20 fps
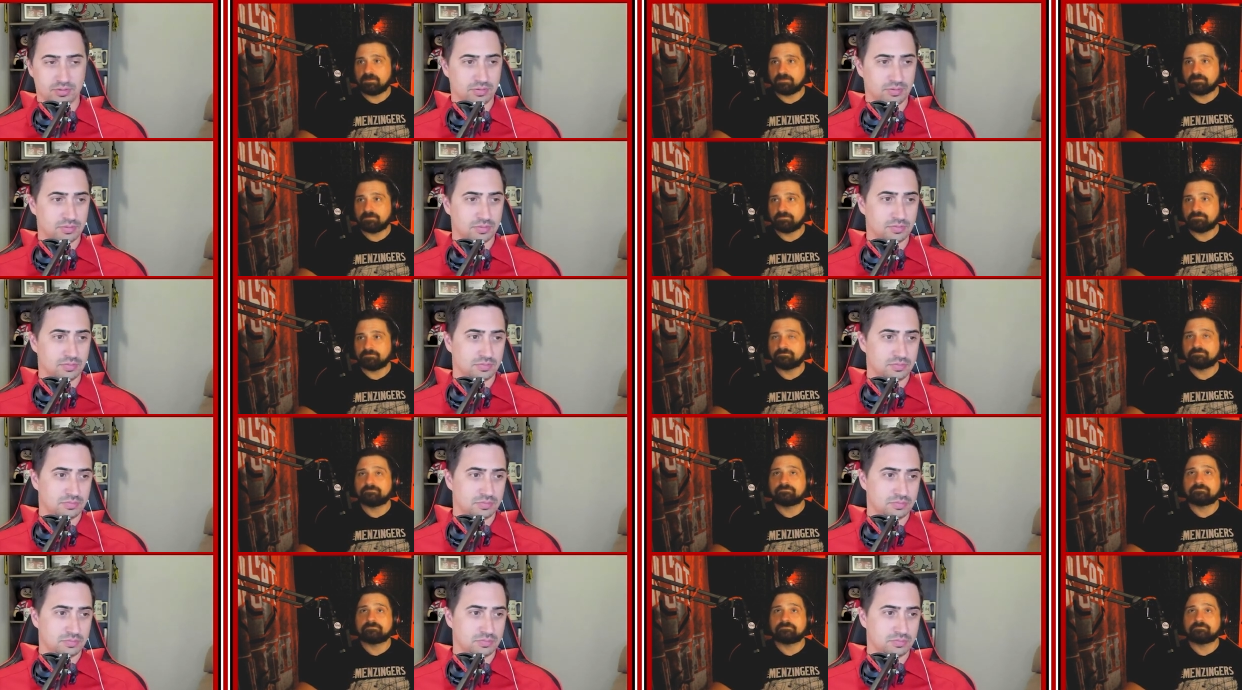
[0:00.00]

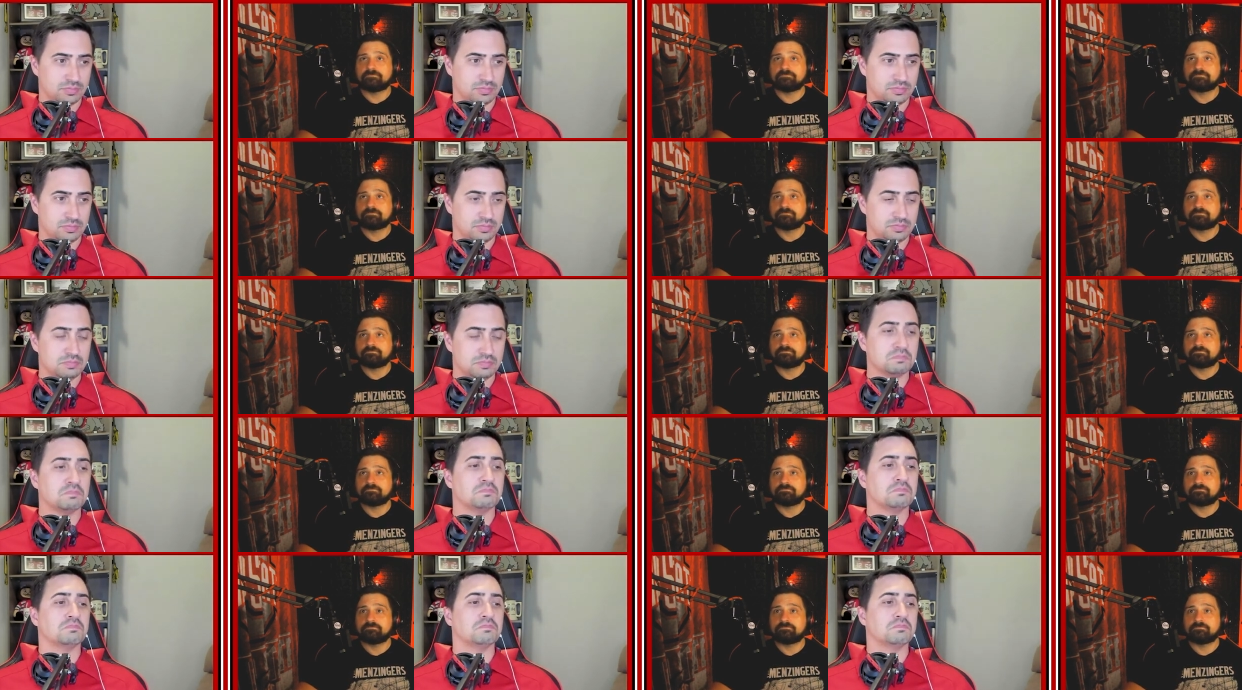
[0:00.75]

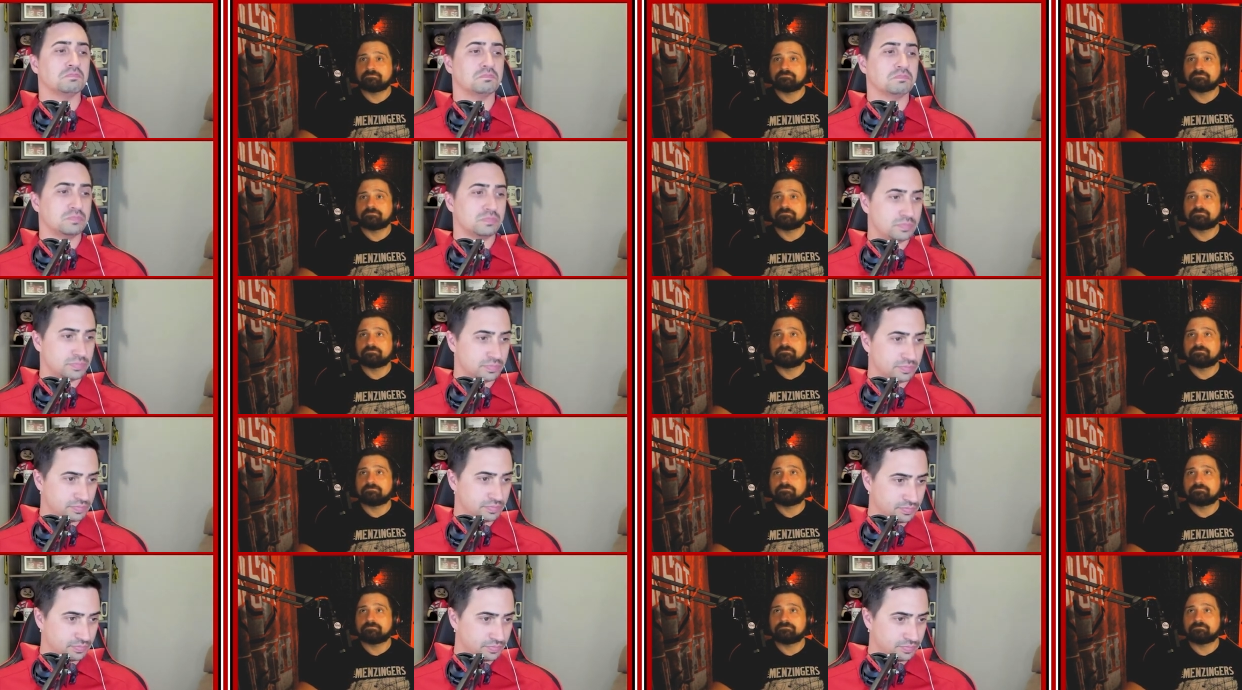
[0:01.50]

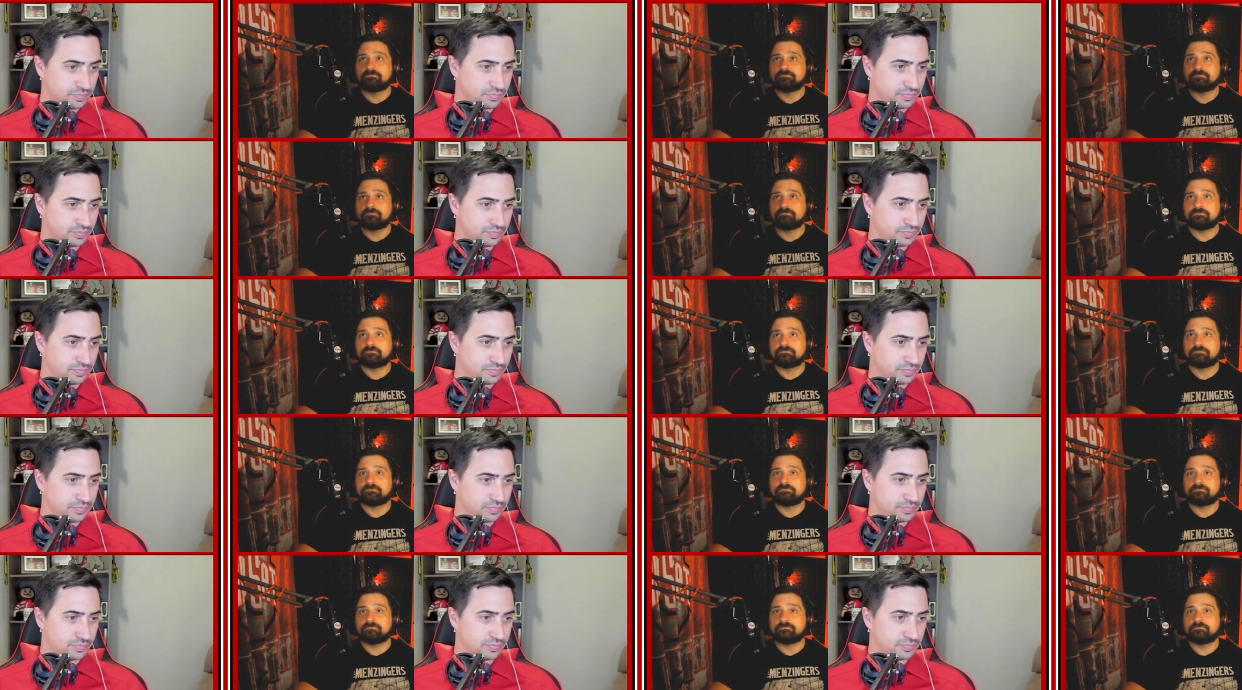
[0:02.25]

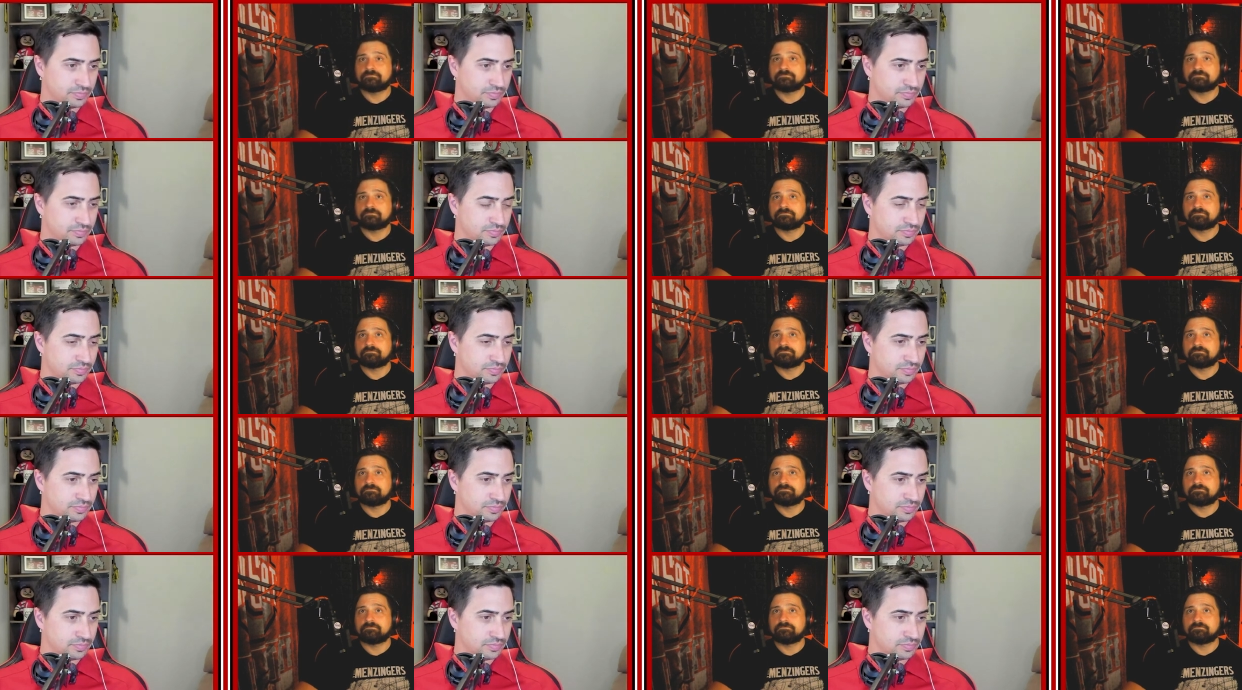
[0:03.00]

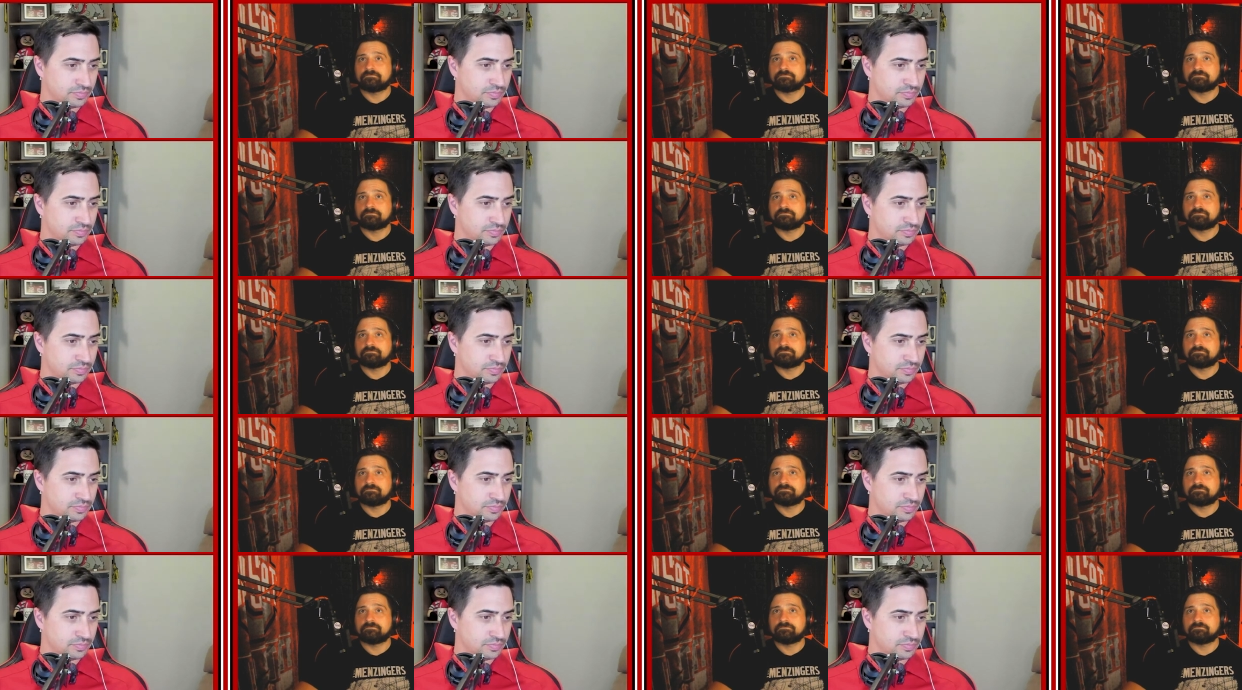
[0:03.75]
[no speech]